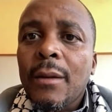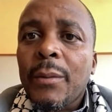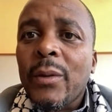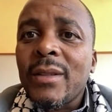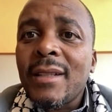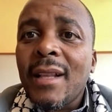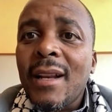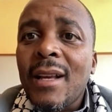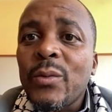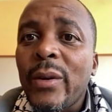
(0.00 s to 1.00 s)
Because these
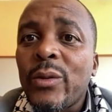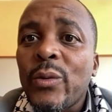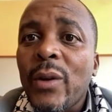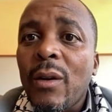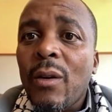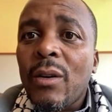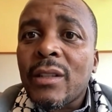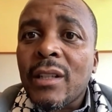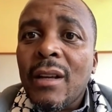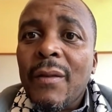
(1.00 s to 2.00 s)
learners went through a
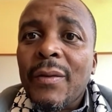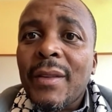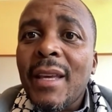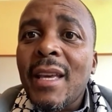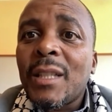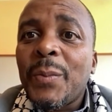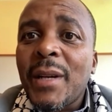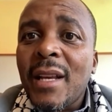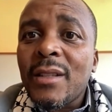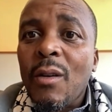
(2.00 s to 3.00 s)
lot. They
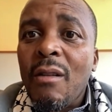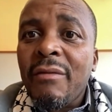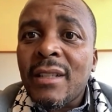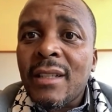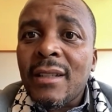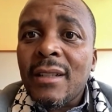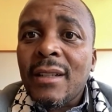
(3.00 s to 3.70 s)
experienced COVID.